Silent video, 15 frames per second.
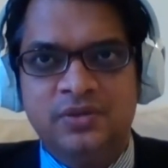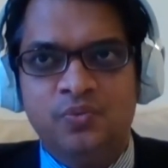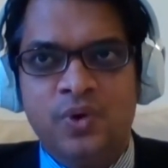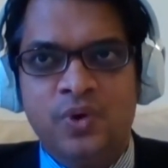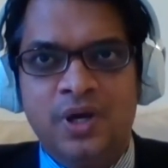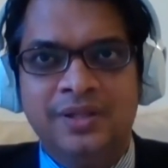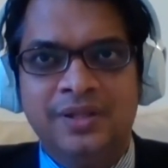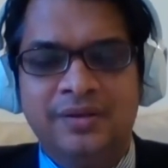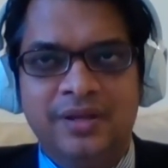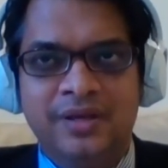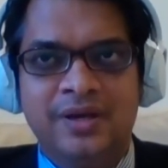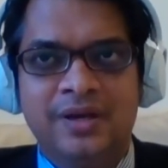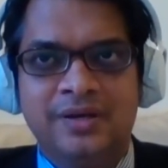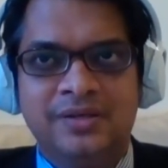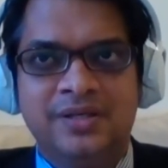one
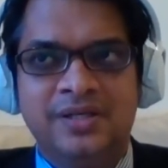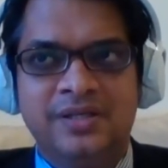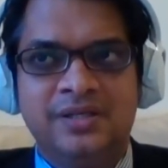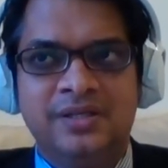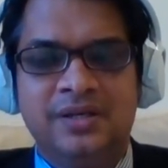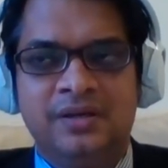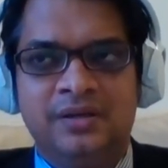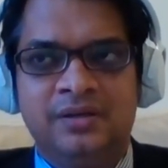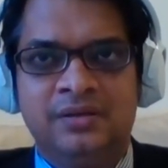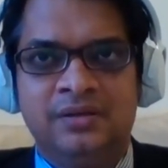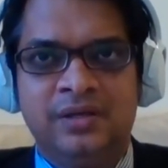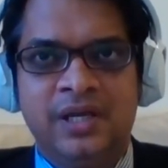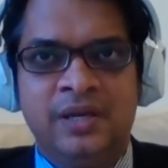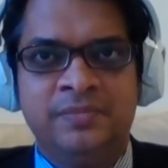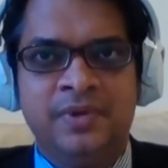300 uh,
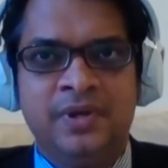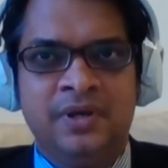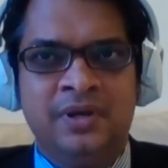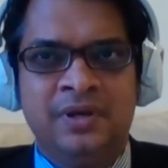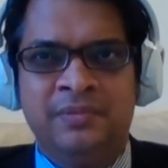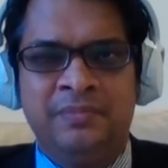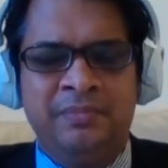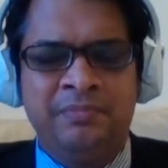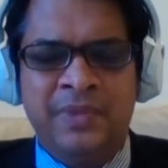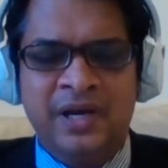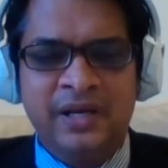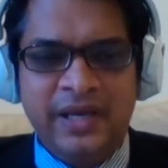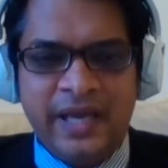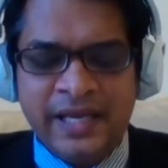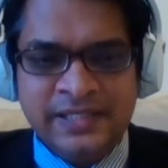M, uh,
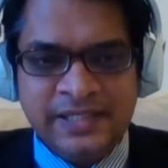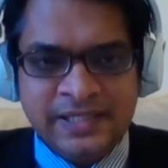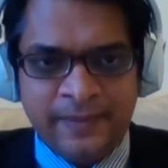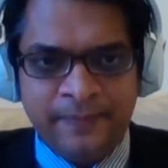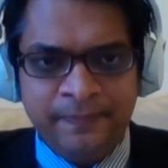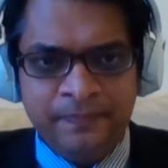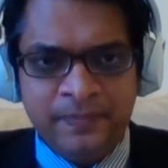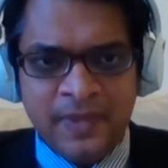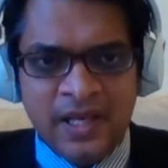mark exam.